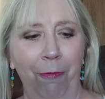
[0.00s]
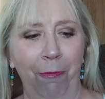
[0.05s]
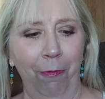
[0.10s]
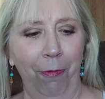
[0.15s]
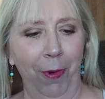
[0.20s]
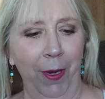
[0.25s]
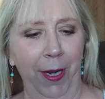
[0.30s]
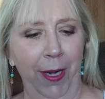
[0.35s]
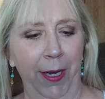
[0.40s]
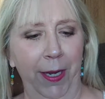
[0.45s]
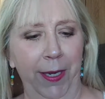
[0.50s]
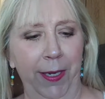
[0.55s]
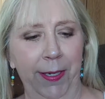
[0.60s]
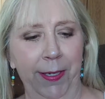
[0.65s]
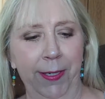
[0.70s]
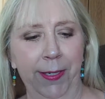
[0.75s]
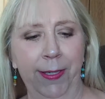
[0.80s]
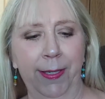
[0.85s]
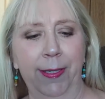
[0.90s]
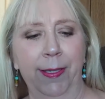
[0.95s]

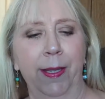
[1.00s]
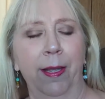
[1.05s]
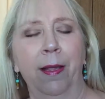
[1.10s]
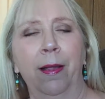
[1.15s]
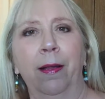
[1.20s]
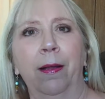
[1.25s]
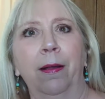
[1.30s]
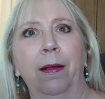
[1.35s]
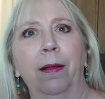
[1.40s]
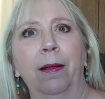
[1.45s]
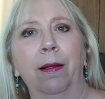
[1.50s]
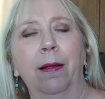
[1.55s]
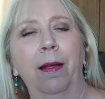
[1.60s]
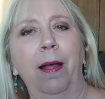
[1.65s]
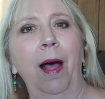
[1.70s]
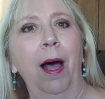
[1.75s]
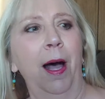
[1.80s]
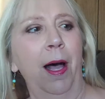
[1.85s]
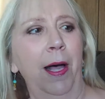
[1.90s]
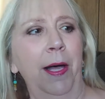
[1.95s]
was
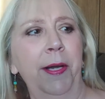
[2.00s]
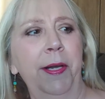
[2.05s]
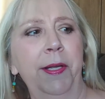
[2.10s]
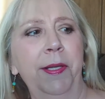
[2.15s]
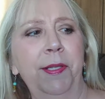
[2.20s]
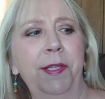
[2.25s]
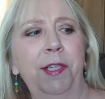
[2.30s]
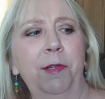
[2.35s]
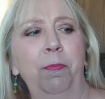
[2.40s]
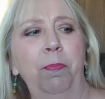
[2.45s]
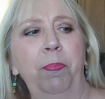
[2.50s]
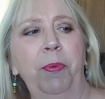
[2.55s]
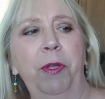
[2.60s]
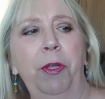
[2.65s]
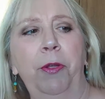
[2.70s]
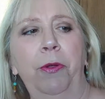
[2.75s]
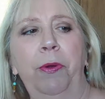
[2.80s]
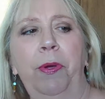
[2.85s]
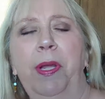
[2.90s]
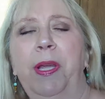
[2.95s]
Honest
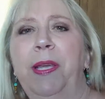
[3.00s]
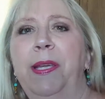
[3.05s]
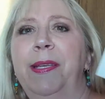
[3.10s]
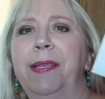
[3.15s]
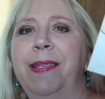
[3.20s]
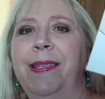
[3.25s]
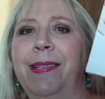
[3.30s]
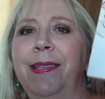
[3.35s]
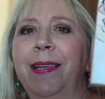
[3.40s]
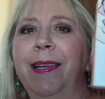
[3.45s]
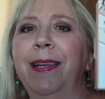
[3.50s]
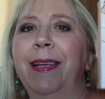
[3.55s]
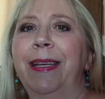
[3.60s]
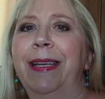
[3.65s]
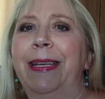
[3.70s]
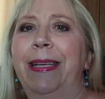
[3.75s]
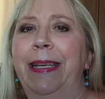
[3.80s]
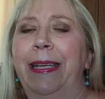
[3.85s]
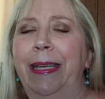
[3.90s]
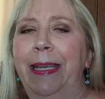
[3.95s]
Beauty's
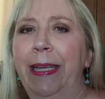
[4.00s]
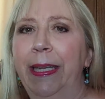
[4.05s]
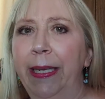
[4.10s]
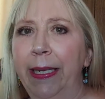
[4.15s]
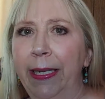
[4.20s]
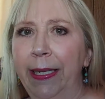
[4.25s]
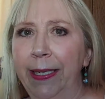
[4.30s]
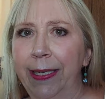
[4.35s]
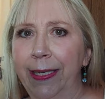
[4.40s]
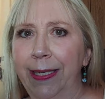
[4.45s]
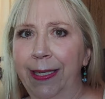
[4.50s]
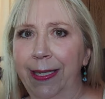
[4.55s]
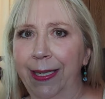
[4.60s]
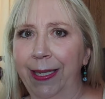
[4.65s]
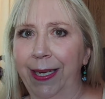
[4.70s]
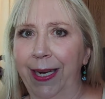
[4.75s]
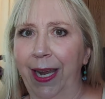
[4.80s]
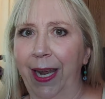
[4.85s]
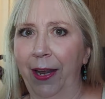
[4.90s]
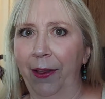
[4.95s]
Get It
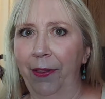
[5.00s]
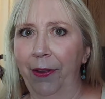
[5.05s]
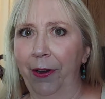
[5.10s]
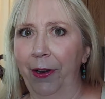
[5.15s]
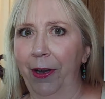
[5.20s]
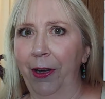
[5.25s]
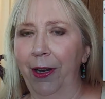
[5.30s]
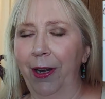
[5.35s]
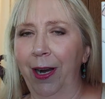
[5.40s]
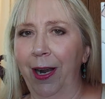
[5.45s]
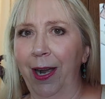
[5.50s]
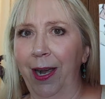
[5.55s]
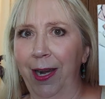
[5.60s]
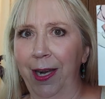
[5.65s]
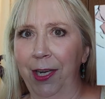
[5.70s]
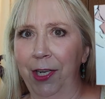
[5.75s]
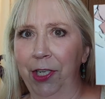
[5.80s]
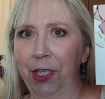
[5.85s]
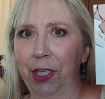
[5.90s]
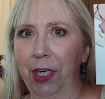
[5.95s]
Together
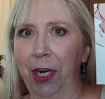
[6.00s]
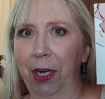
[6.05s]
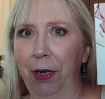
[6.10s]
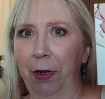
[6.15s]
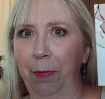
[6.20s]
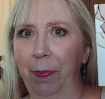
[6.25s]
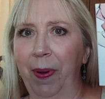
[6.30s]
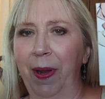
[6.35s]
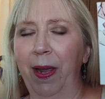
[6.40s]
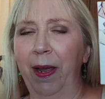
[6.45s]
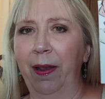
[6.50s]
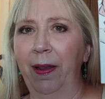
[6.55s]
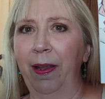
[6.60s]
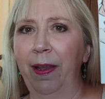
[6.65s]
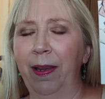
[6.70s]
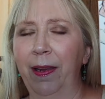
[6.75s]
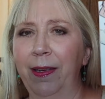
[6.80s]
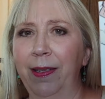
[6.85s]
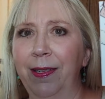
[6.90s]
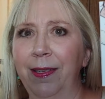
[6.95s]
eyeshadow
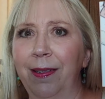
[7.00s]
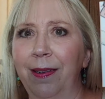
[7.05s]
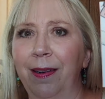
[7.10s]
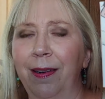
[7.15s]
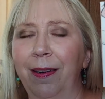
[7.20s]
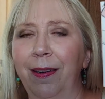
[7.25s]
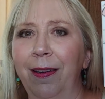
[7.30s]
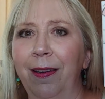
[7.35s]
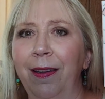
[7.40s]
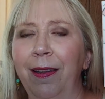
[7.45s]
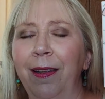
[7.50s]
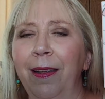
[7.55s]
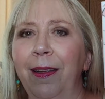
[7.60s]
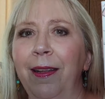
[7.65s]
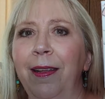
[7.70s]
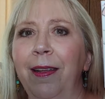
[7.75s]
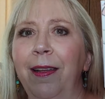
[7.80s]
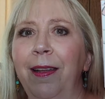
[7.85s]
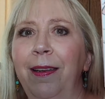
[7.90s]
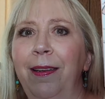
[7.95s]
palette.
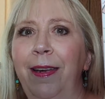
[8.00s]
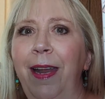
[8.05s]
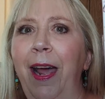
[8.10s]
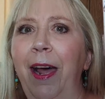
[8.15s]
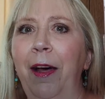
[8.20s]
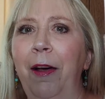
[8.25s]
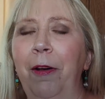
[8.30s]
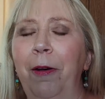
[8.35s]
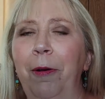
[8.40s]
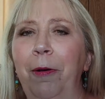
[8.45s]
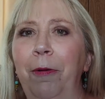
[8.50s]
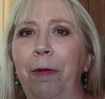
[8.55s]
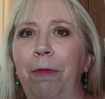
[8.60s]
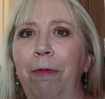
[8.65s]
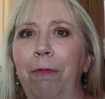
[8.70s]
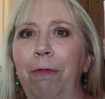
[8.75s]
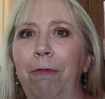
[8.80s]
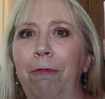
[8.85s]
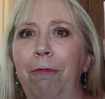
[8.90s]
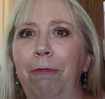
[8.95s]
Now,
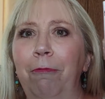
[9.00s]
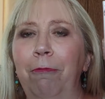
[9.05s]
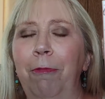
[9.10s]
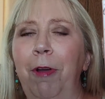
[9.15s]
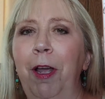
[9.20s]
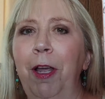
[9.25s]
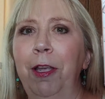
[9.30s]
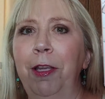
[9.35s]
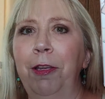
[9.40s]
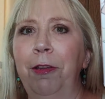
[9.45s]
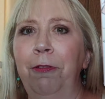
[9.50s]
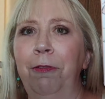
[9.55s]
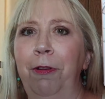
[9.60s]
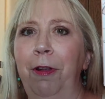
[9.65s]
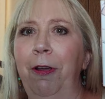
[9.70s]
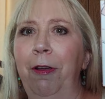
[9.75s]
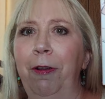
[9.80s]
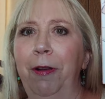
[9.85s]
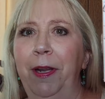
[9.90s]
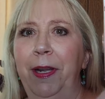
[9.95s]
what you
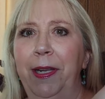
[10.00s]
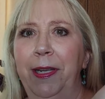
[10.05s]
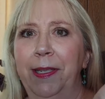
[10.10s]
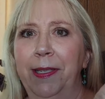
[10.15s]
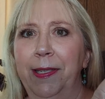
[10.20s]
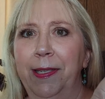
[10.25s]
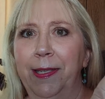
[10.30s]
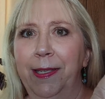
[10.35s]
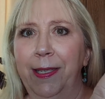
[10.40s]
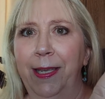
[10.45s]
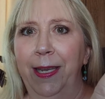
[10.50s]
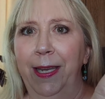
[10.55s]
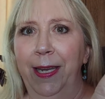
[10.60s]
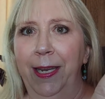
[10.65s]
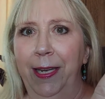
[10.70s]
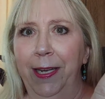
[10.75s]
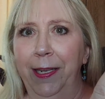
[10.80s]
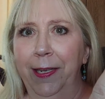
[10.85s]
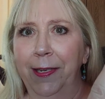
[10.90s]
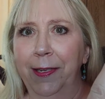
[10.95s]
notice
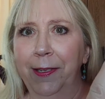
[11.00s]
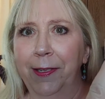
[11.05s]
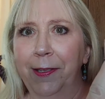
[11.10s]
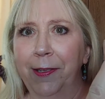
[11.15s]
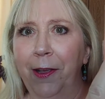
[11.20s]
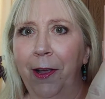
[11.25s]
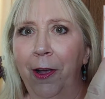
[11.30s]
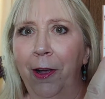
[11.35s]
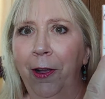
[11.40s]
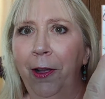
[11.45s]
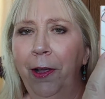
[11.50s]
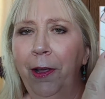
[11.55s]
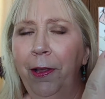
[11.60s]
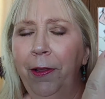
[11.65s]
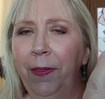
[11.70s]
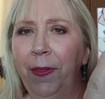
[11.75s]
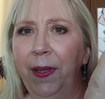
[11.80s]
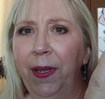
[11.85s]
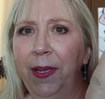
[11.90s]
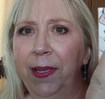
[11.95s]
is all
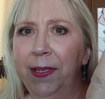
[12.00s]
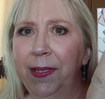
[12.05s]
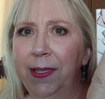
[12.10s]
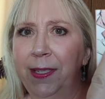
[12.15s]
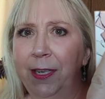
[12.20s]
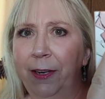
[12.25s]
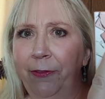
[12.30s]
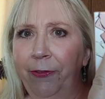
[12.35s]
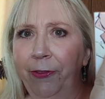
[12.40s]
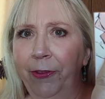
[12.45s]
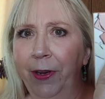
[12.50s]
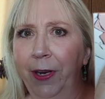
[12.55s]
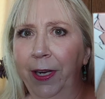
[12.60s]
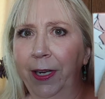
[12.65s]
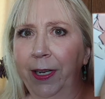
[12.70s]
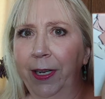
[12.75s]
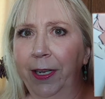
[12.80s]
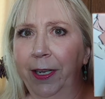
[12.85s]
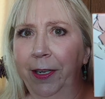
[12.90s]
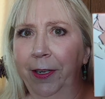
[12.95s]
these different
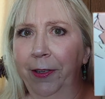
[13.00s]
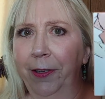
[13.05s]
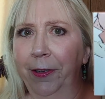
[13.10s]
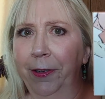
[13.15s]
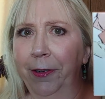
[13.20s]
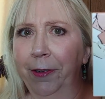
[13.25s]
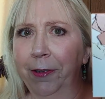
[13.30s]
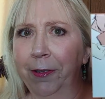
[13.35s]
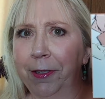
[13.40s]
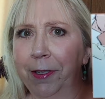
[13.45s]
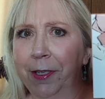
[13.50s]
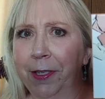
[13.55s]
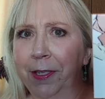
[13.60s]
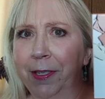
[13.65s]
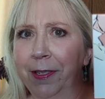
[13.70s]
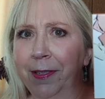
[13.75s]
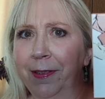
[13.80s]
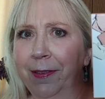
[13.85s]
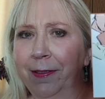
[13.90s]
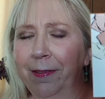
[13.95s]
colors